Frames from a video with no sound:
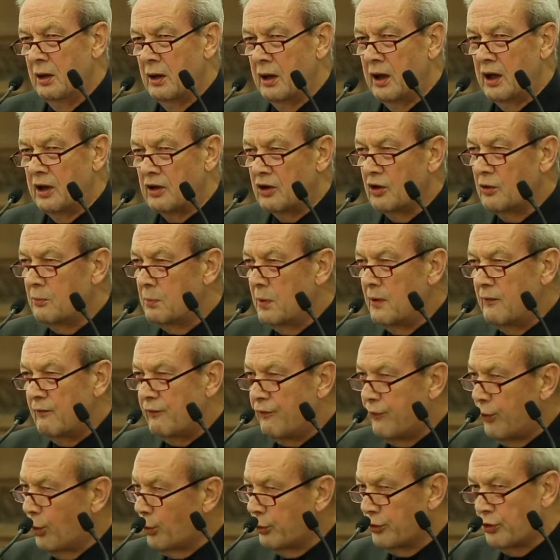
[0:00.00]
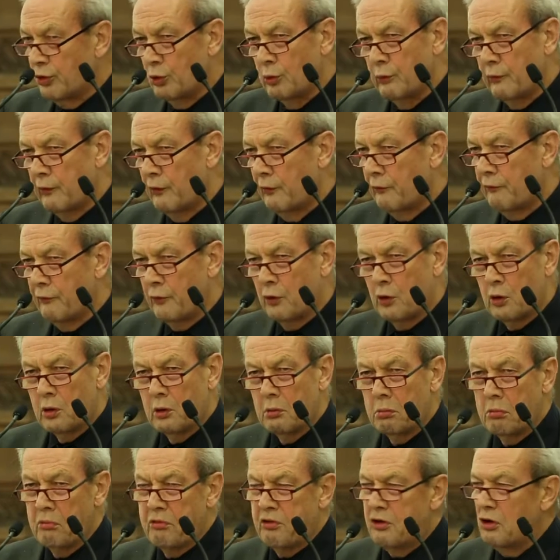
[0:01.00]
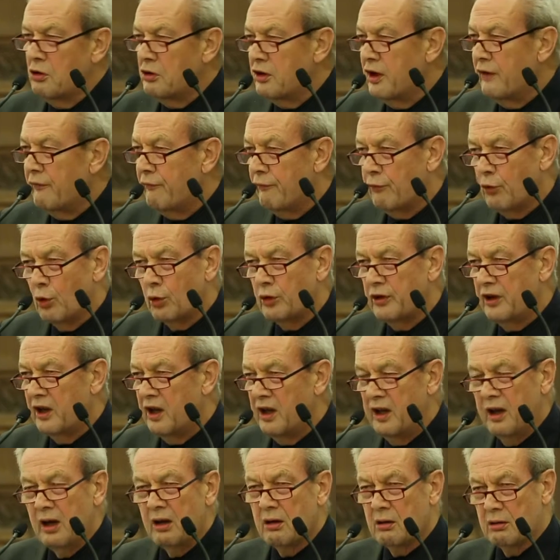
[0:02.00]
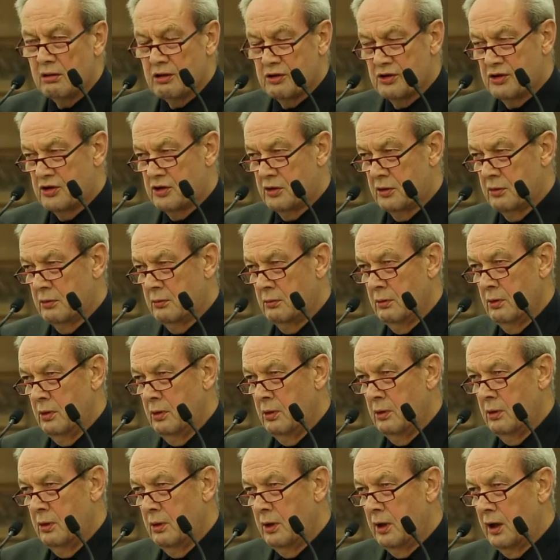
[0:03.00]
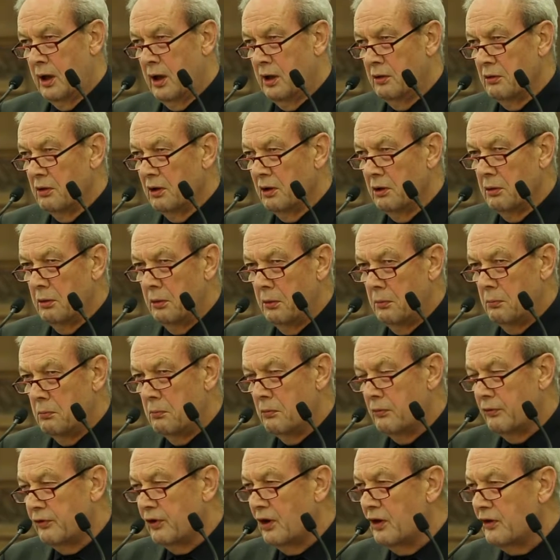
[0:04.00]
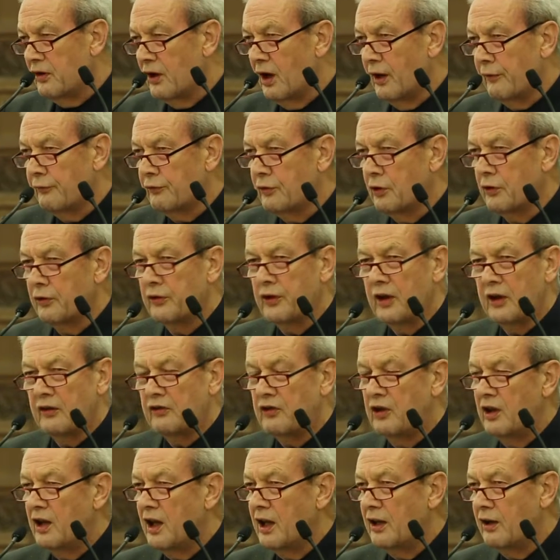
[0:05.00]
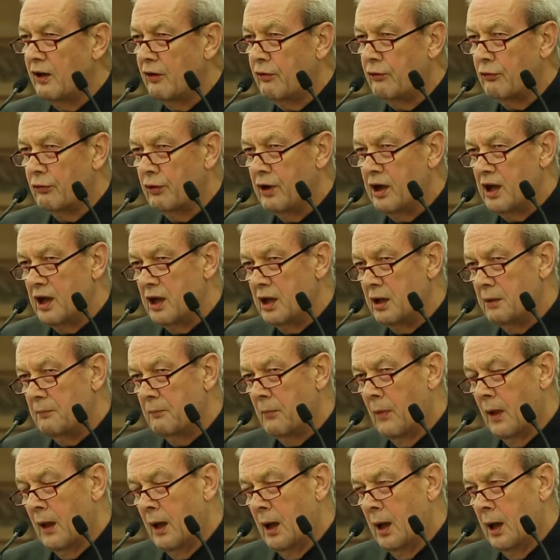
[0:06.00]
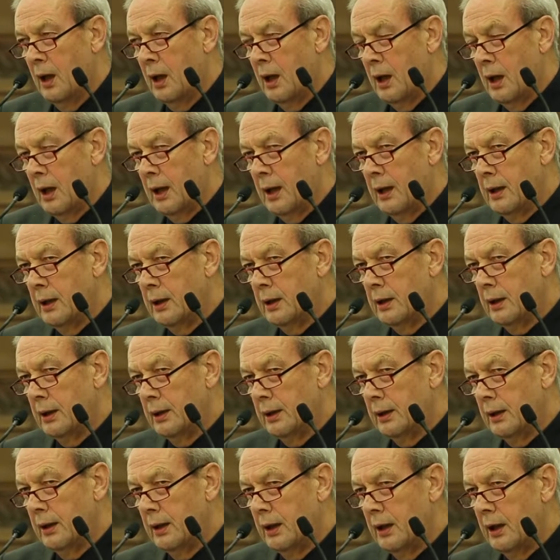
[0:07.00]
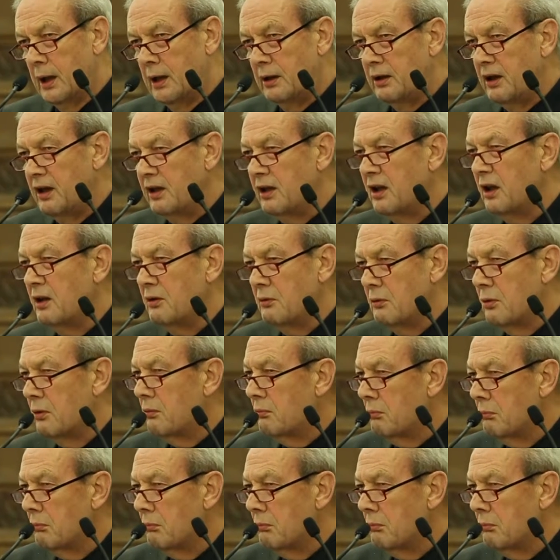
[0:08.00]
It had been fought over for 30, 40 years since after 1683, and it needed